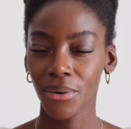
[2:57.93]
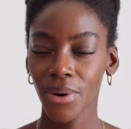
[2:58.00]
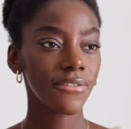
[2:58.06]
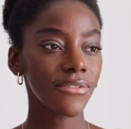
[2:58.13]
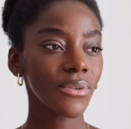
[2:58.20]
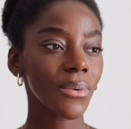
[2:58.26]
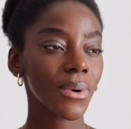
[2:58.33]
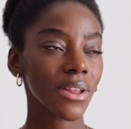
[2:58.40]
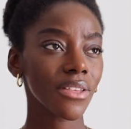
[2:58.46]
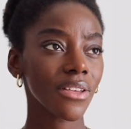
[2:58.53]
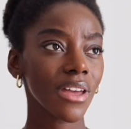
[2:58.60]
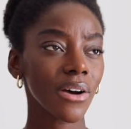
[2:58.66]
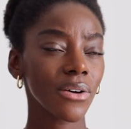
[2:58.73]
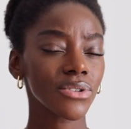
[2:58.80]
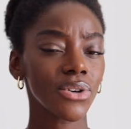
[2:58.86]
If you're one of the
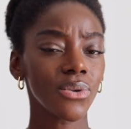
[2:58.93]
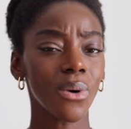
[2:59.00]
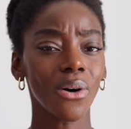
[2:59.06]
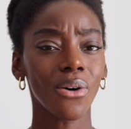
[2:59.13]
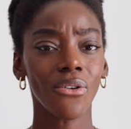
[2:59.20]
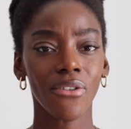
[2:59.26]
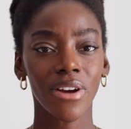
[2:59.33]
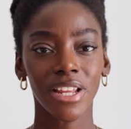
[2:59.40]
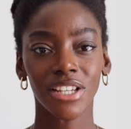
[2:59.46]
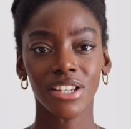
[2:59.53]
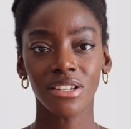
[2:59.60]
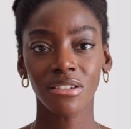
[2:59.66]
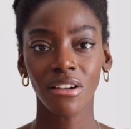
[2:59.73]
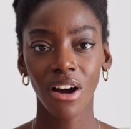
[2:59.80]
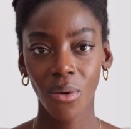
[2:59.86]
girls who are already
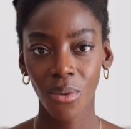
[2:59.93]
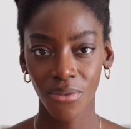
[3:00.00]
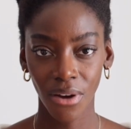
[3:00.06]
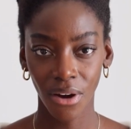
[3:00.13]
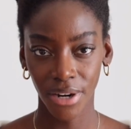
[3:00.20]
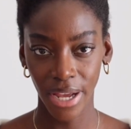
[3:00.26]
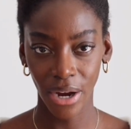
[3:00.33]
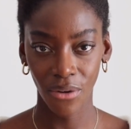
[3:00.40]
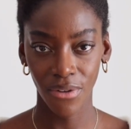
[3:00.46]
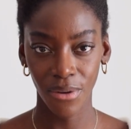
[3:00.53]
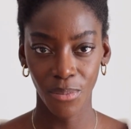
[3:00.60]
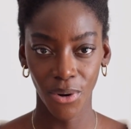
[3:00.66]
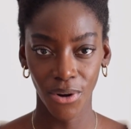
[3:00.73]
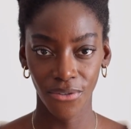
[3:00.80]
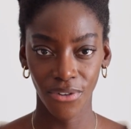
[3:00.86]
stuck with an unhealthy
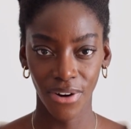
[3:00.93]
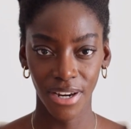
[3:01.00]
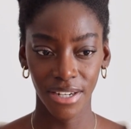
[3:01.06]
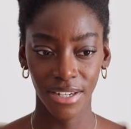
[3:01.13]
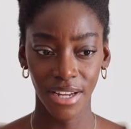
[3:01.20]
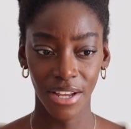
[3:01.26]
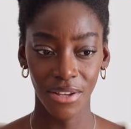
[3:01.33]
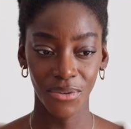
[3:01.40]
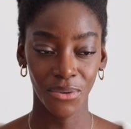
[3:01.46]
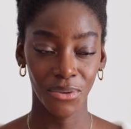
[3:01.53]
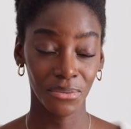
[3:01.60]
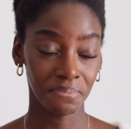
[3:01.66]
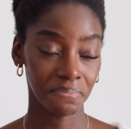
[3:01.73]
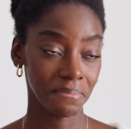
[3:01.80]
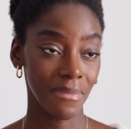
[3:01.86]
boyfriend
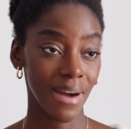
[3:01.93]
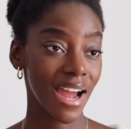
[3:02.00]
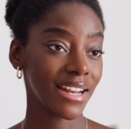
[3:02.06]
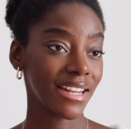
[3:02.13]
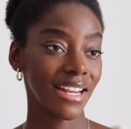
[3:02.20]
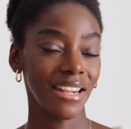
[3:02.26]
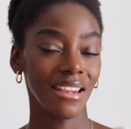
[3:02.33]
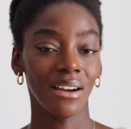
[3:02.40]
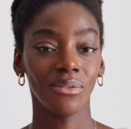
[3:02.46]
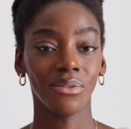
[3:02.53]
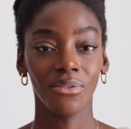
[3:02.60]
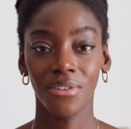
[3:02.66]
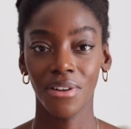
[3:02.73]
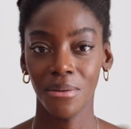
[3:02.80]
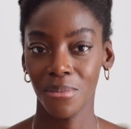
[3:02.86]
you're madly in love
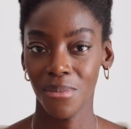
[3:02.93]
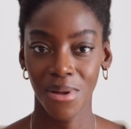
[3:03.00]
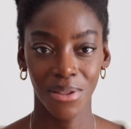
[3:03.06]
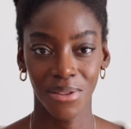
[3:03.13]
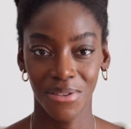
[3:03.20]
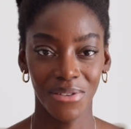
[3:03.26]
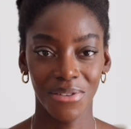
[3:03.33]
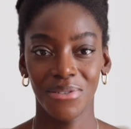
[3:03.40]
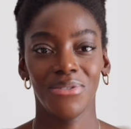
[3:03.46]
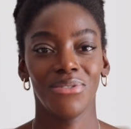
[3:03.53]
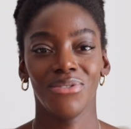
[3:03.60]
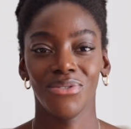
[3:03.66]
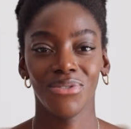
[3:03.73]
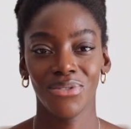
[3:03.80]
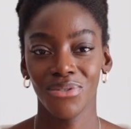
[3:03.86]
with him and
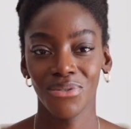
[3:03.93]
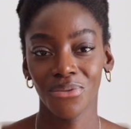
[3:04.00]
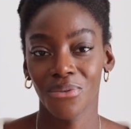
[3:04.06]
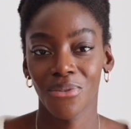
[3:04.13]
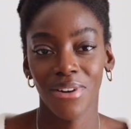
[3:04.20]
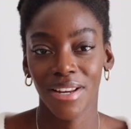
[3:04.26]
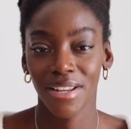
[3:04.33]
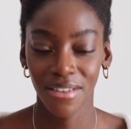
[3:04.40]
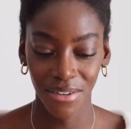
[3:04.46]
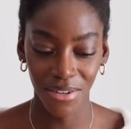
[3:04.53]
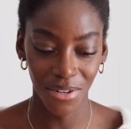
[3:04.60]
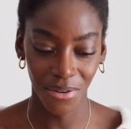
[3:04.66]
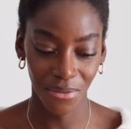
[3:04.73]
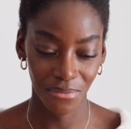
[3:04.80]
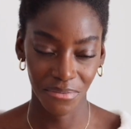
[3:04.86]
you already,
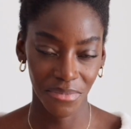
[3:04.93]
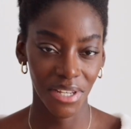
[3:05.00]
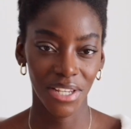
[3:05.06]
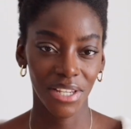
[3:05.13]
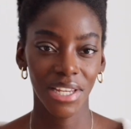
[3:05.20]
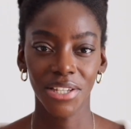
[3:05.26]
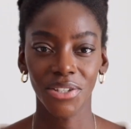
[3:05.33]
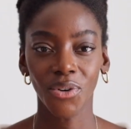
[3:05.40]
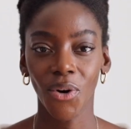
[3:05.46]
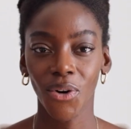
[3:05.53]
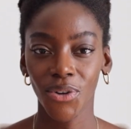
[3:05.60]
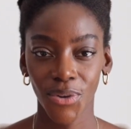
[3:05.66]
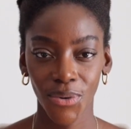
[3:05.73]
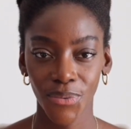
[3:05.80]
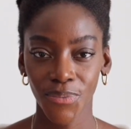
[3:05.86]
he's
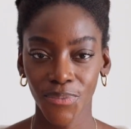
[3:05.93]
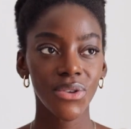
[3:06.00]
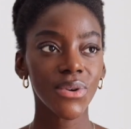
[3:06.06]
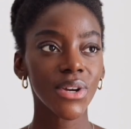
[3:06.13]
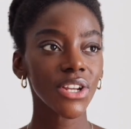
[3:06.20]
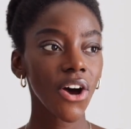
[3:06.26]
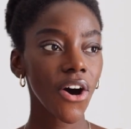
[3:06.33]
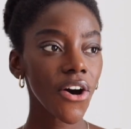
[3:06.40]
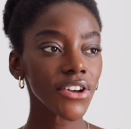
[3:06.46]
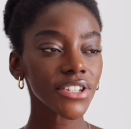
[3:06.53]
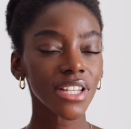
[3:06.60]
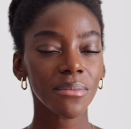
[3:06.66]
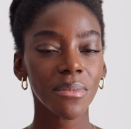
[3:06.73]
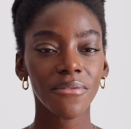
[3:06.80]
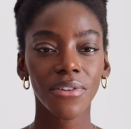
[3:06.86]
got you, you can
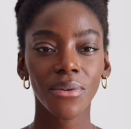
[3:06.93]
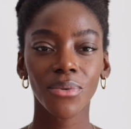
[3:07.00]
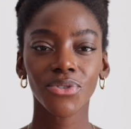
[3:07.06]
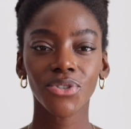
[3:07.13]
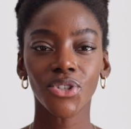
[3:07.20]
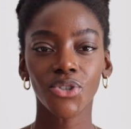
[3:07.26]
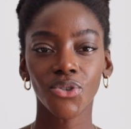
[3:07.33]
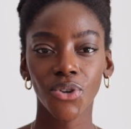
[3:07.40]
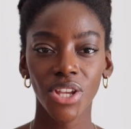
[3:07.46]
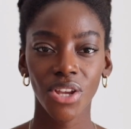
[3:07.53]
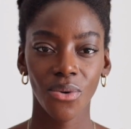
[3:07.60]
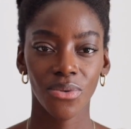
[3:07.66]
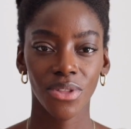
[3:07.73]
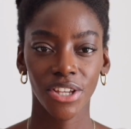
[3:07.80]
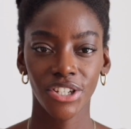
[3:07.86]
ask him if he wants to join
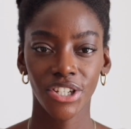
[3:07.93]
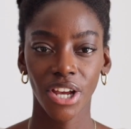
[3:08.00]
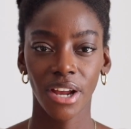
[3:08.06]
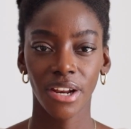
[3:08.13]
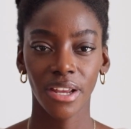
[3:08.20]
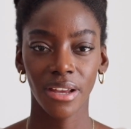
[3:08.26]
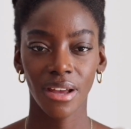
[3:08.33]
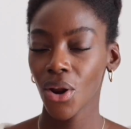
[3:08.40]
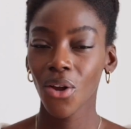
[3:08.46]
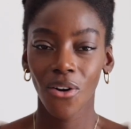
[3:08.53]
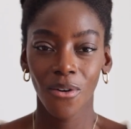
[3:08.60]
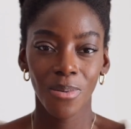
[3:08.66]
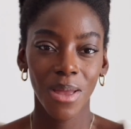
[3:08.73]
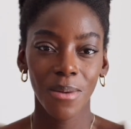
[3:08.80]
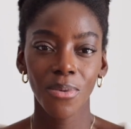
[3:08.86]
you on this journey. A
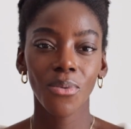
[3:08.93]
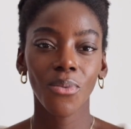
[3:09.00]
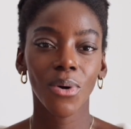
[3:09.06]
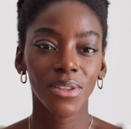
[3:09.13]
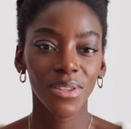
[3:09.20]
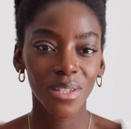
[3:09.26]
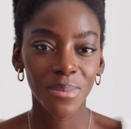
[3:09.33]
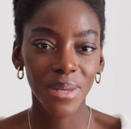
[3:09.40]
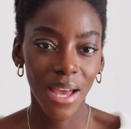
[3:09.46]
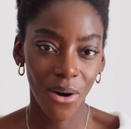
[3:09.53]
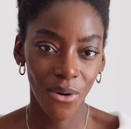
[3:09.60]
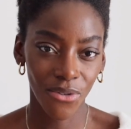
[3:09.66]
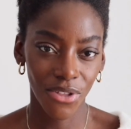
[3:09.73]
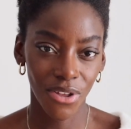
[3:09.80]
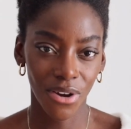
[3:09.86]
lot of people want to be
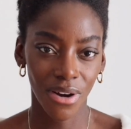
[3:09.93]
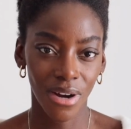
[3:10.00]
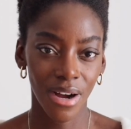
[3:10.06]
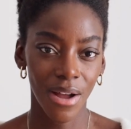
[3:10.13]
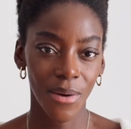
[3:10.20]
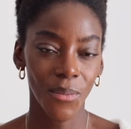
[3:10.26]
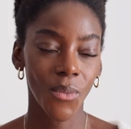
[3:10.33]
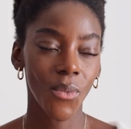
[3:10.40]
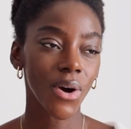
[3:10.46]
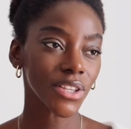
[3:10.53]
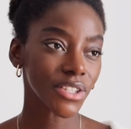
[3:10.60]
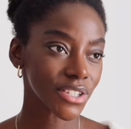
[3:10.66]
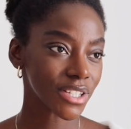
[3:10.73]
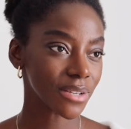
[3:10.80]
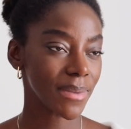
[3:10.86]
healthier and
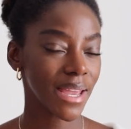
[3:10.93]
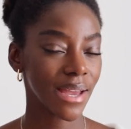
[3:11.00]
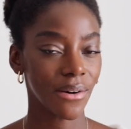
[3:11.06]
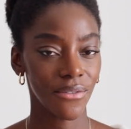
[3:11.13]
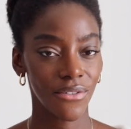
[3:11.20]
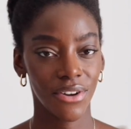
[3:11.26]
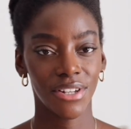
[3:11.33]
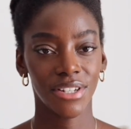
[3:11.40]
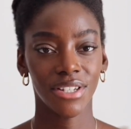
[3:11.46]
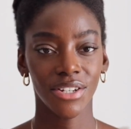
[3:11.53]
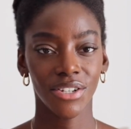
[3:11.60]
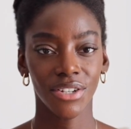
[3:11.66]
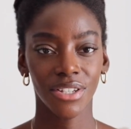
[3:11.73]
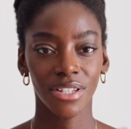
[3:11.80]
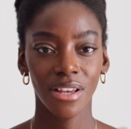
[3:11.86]
want to make healthier
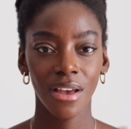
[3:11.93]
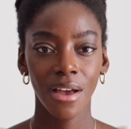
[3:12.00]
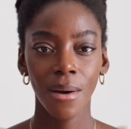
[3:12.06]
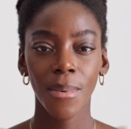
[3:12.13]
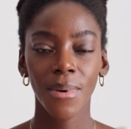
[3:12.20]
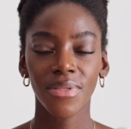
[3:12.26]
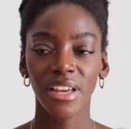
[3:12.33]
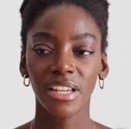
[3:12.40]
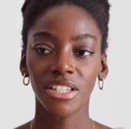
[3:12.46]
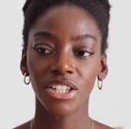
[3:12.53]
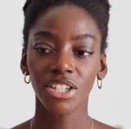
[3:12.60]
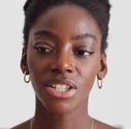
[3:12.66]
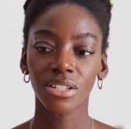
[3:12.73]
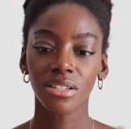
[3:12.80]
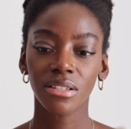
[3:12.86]
decisions, but they
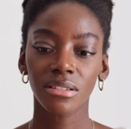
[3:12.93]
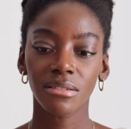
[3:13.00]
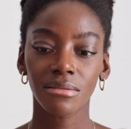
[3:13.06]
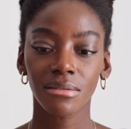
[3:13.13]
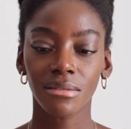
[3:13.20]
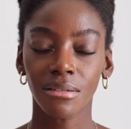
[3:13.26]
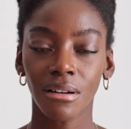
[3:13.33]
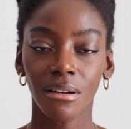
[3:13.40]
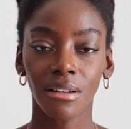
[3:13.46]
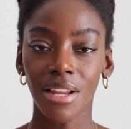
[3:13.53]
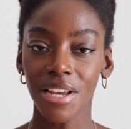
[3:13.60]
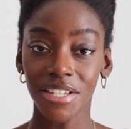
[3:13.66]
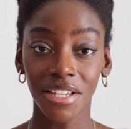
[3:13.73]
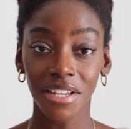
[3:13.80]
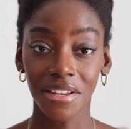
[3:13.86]
just are
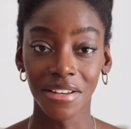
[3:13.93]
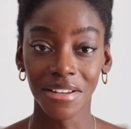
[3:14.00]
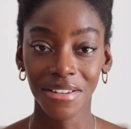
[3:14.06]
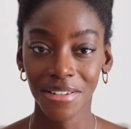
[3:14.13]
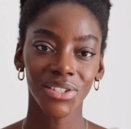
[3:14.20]
lazy.